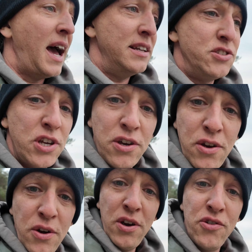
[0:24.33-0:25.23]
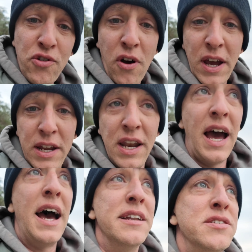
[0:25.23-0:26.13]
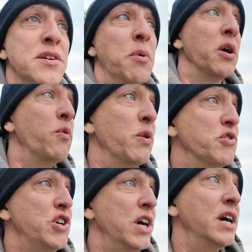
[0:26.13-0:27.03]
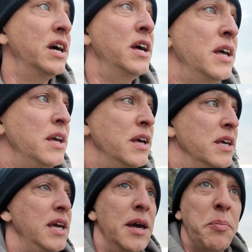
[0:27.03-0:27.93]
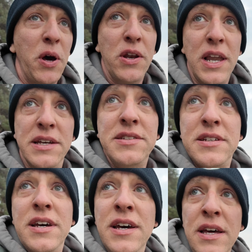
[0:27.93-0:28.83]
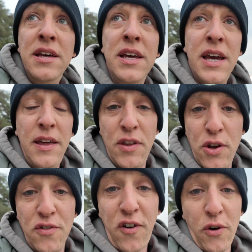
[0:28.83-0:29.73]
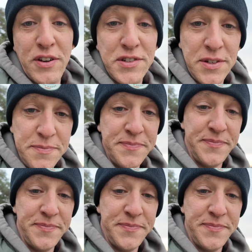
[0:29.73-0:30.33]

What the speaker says: and 2, try and add to my Wiltshire yearbird list in the New Forest.